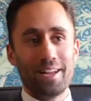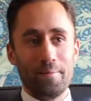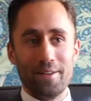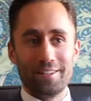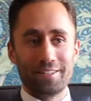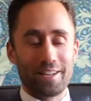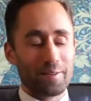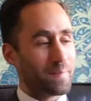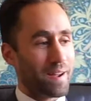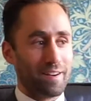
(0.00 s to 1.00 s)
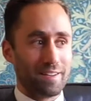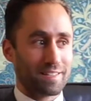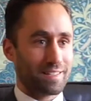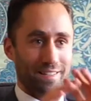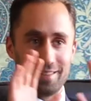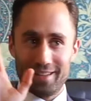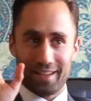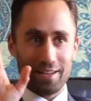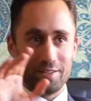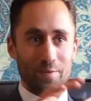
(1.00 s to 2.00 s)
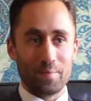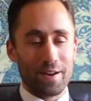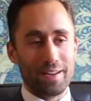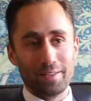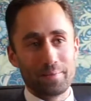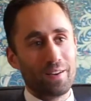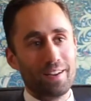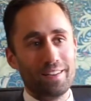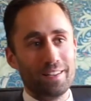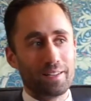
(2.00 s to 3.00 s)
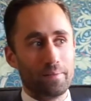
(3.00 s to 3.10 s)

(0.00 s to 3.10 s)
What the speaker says: MHZ in Paris, he's the brains behind it.